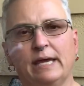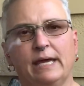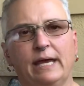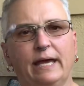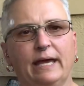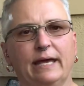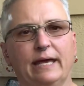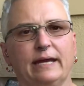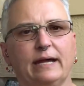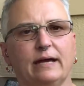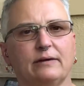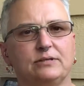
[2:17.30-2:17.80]

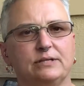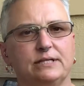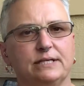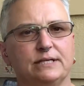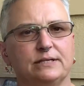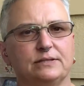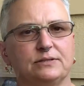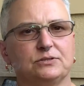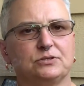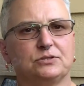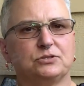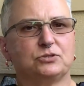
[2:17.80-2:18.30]
And after the
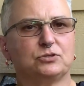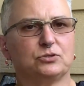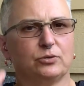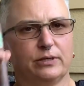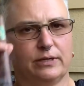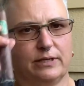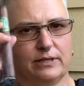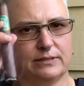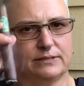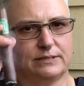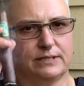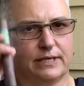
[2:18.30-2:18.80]
end of the
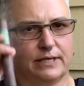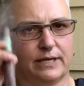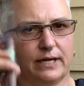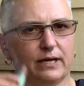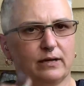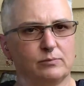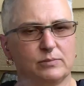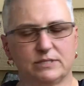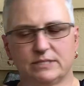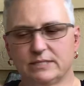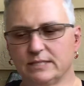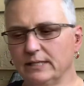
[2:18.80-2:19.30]
story, I'll tell you how
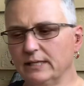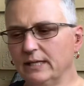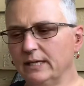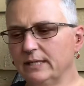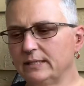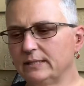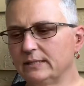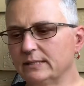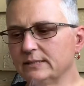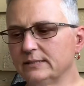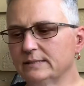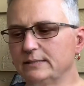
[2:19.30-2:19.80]
much I
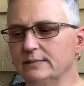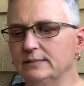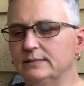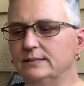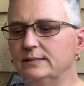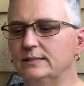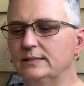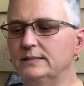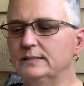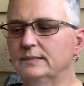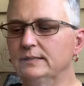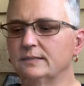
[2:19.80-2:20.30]
like this.
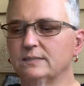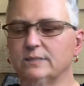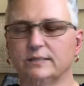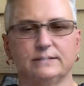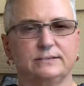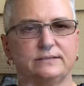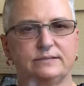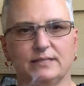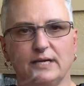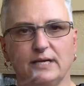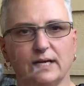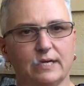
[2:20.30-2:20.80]

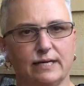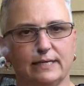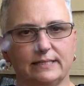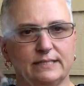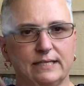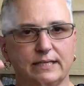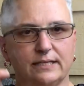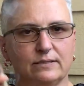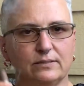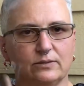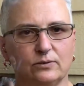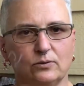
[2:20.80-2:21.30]
It's not going to
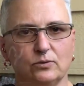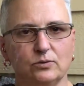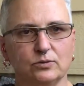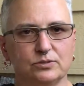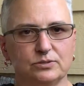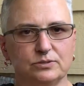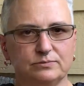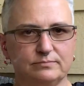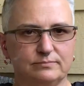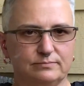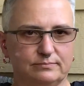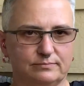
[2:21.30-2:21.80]
take the whole
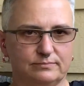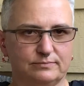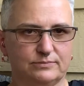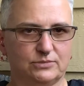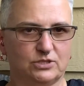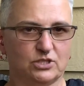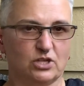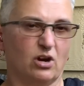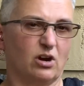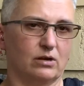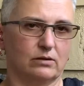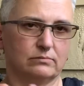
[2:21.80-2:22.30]

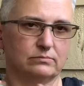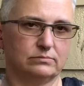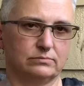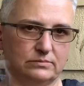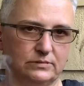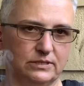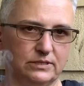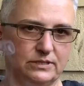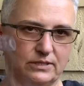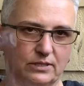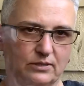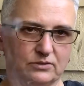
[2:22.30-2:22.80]
cigar
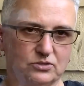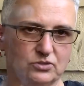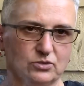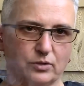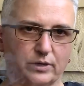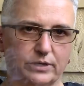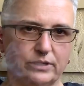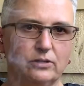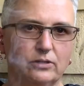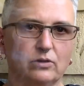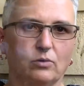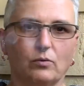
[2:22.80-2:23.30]
to tell the
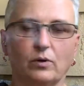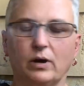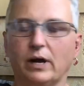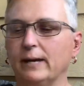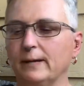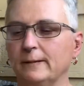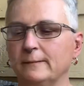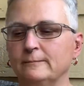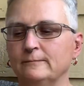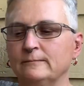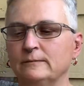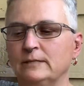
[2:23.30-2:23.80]
story, don't worry.
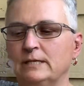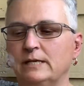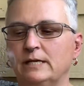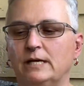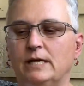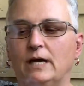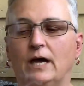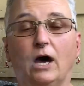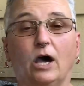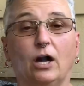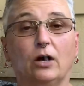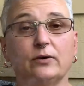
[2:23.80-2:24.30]

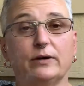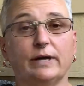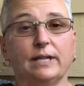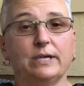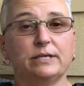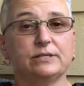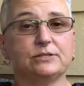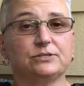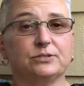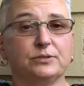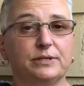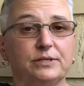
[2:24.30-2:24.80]

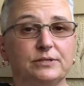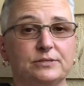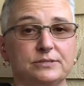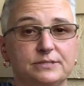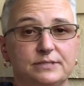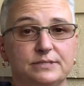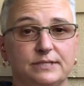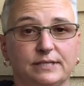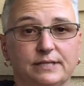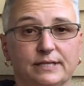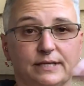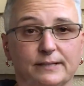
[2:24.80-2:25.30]
Alright, so here's
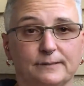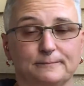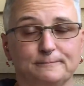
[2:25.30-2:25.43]
the deal.